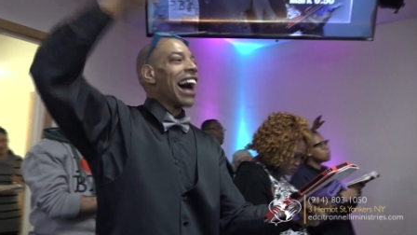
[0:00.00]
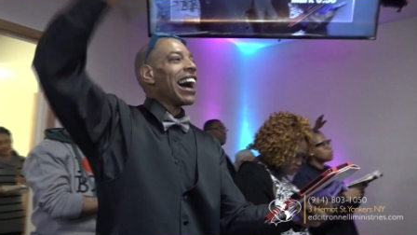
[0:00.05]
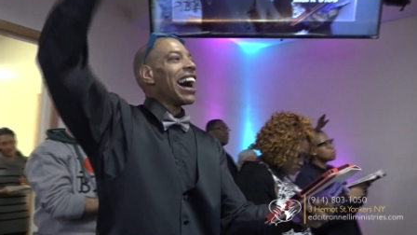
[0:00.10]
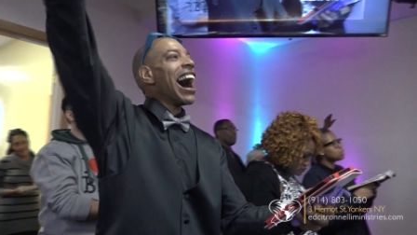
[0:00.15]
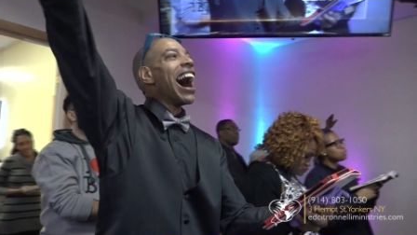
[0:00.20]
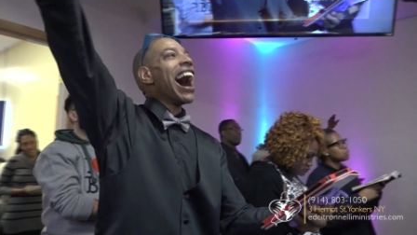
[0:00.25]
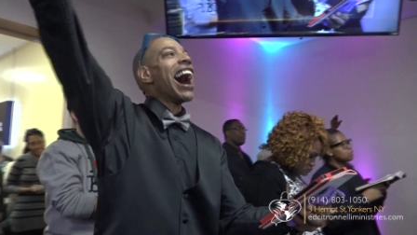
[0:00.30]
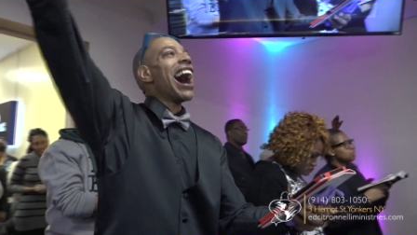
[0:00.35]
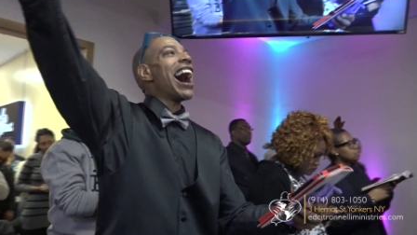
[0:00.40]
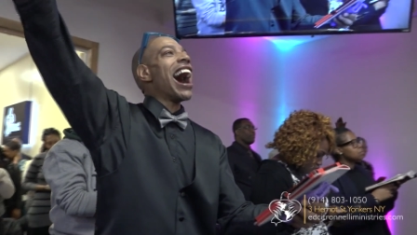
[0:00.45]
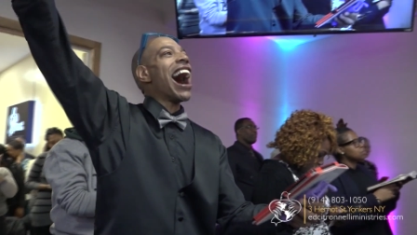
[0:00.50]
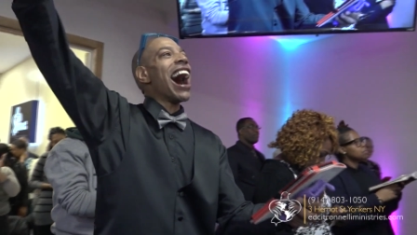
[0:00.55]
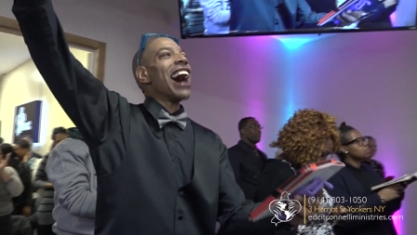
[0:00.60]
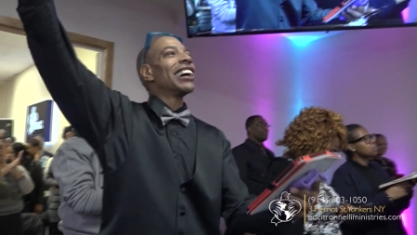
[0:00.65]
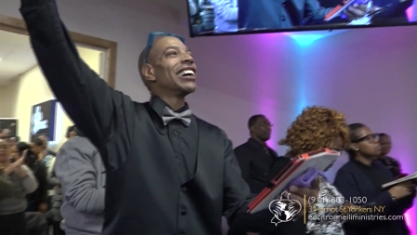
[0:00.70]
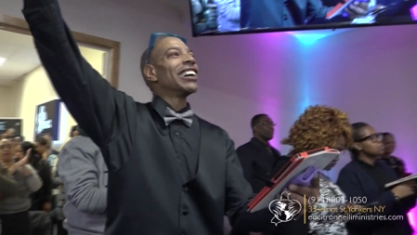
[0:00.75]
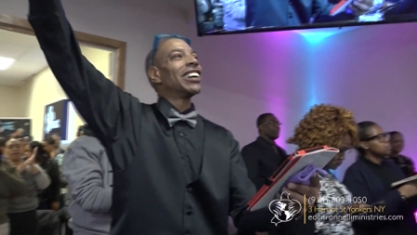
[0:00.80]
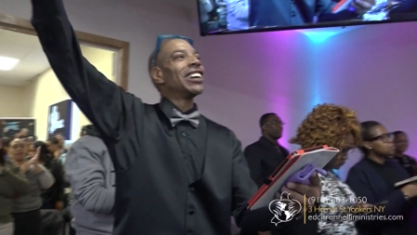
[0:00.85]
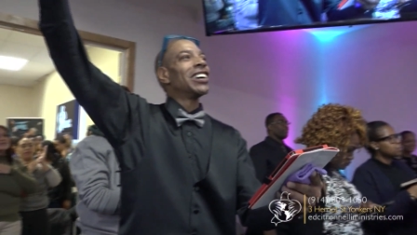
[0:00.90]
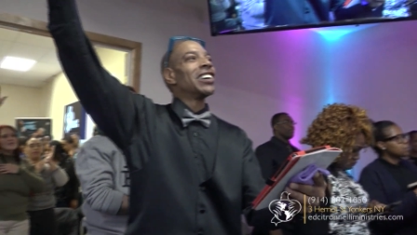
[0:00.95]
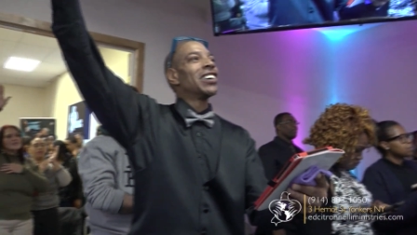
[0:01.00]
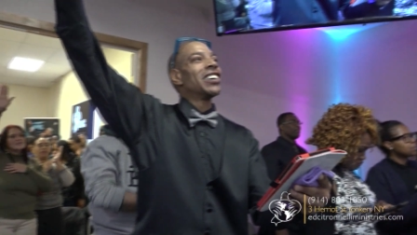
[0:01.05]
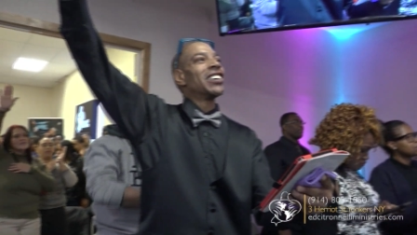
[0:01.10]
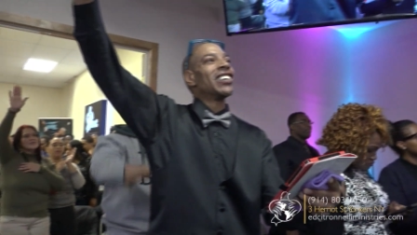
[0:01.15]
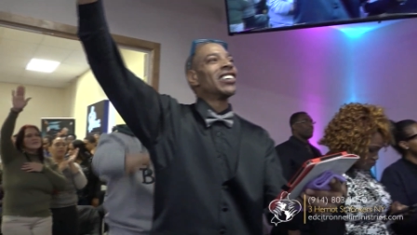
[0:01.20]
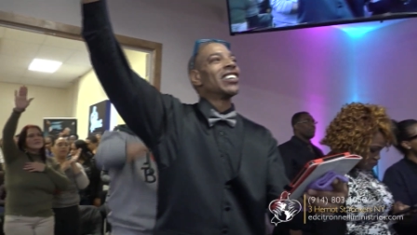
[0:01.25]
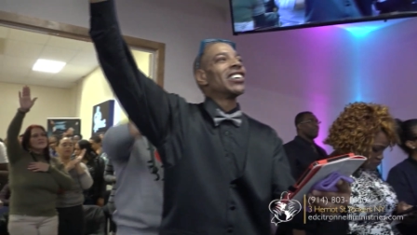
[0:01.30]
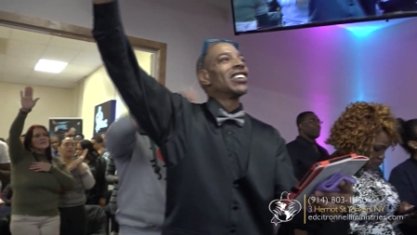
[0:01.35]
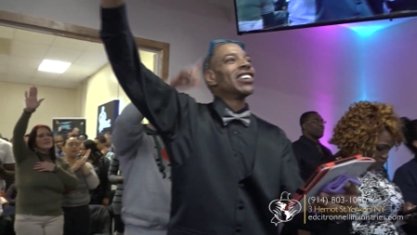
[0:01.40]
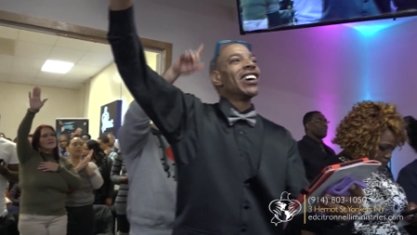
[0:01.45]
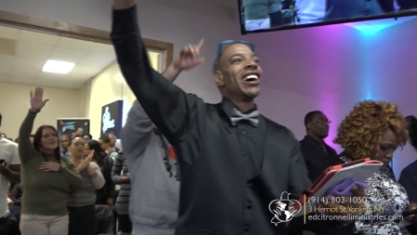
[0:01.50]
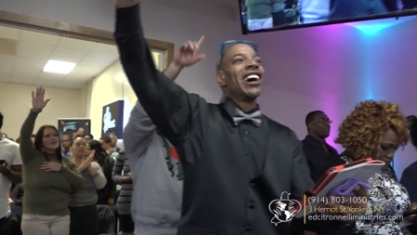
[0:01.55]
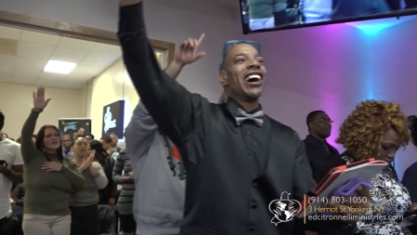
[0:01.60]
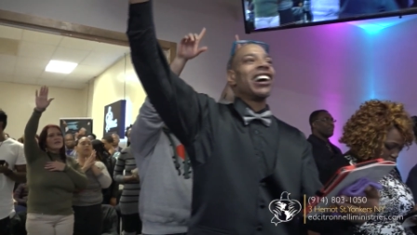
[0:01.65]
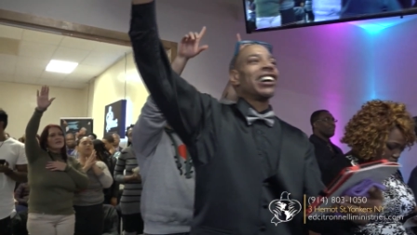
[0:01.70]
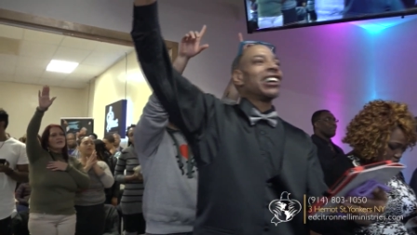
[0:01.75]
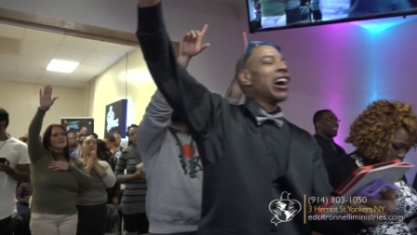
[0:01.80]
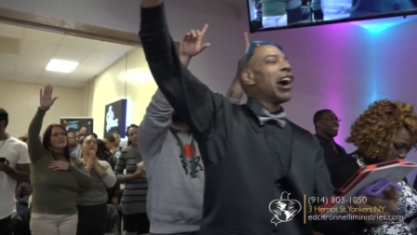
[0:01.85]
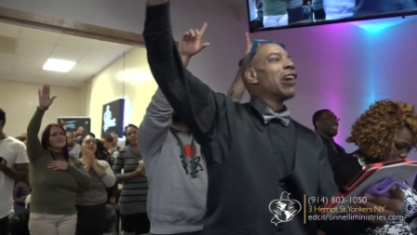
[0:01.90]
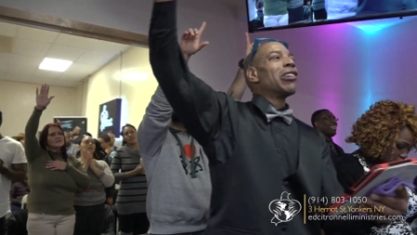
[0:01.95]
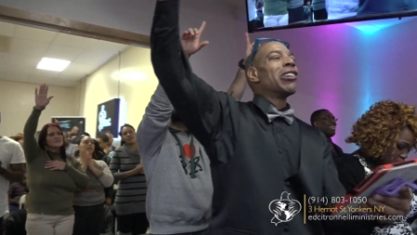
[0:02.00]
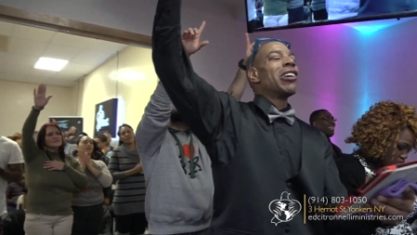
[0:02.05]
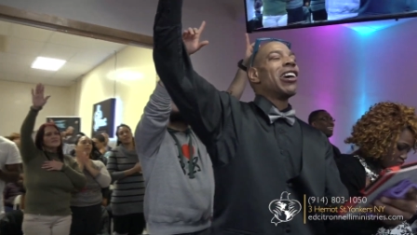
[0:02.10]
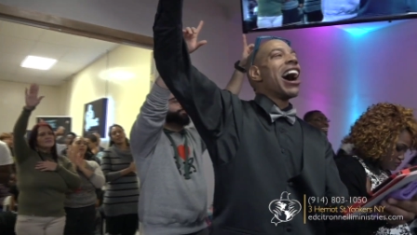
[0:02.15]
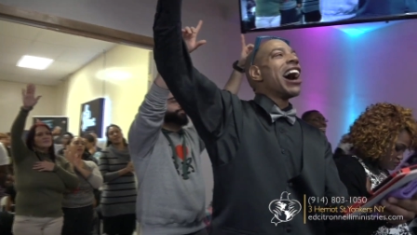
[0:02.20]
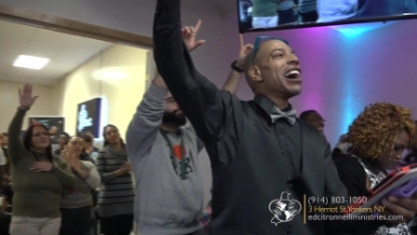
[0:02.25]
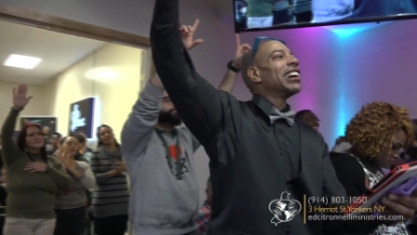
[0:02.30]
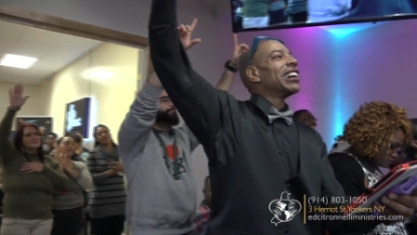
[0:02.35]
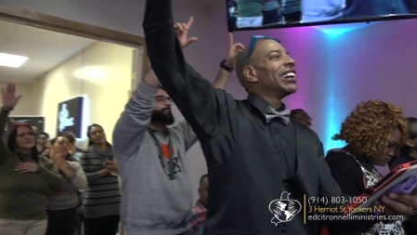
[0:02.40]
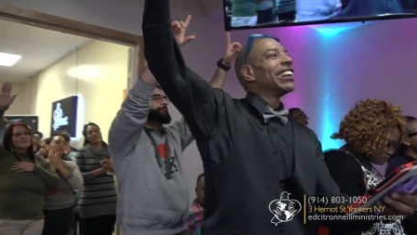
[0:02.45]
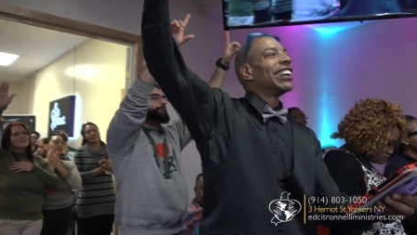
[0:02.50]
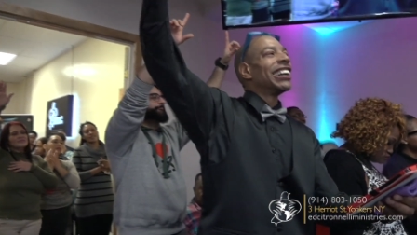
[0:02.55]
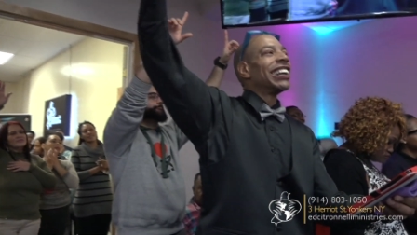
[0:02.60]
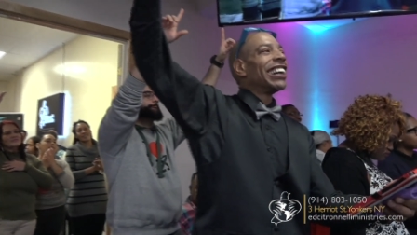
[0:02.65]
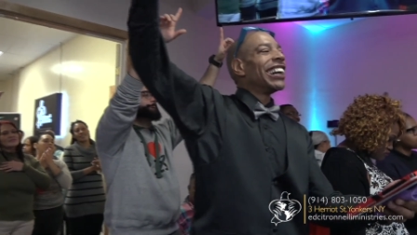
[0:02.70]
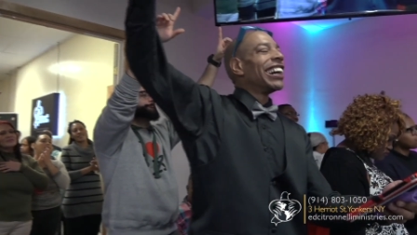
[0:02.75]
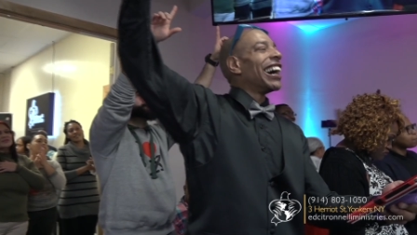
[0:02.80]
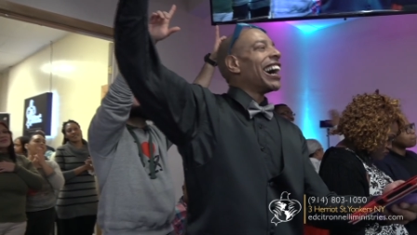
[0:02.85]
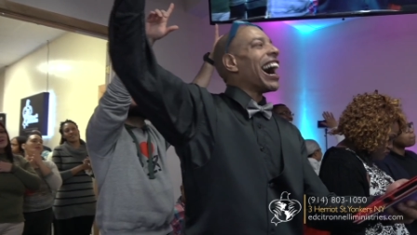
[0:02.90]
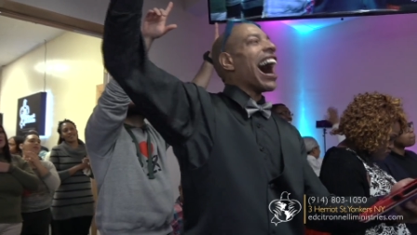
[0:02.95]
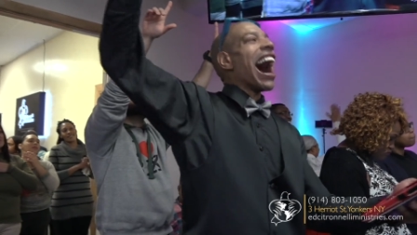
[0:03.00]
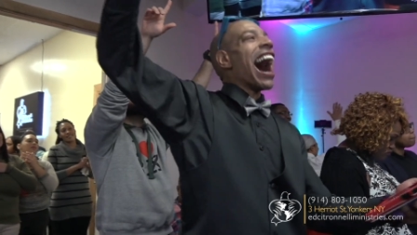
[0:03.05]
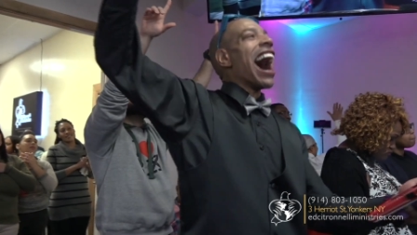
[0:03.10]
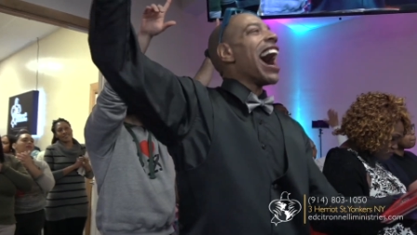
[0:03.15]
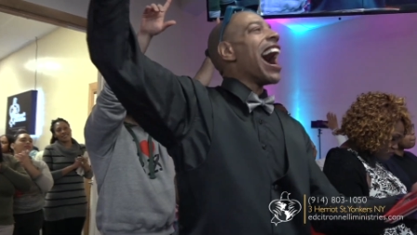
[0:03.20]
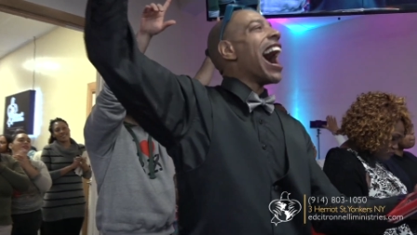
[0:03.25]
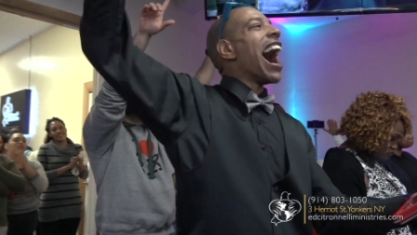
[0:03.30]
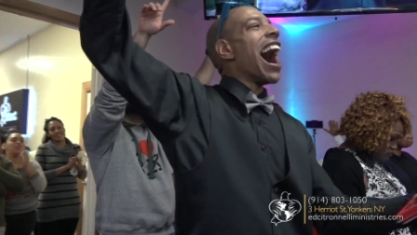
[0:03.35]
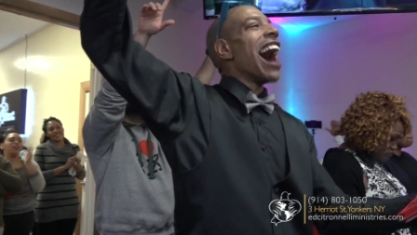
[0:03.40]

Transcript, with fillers: who's walking on our head? Who's walking on our head?